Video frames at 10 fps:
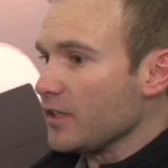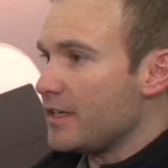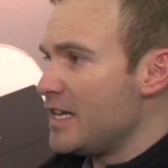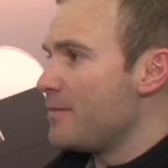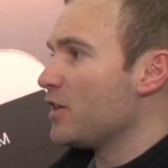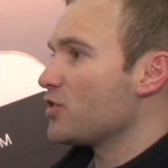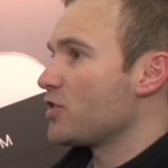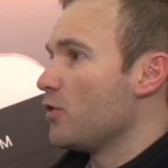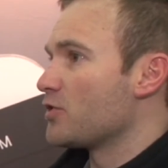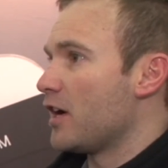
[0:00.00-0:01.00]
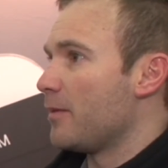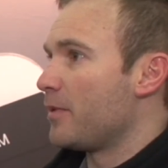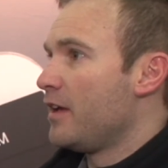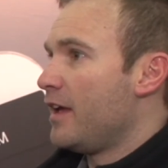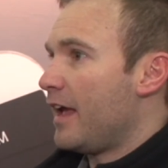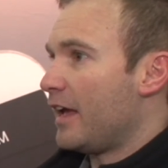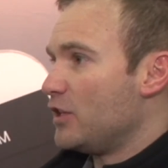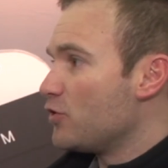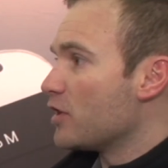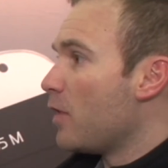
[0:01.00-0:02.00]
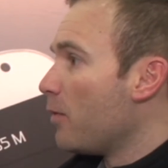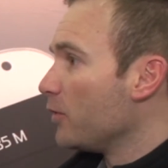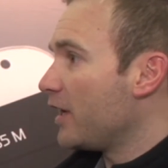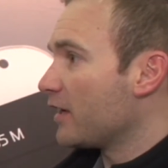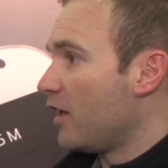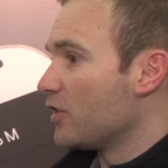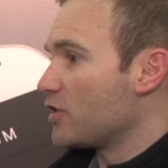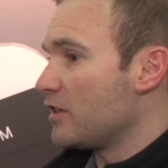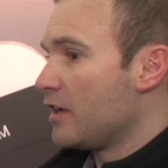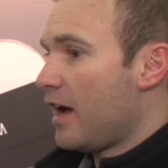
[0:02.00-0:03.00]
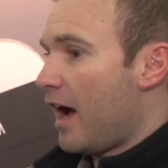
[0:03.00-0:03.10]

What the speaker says: EMS shows up, and using mobile technology,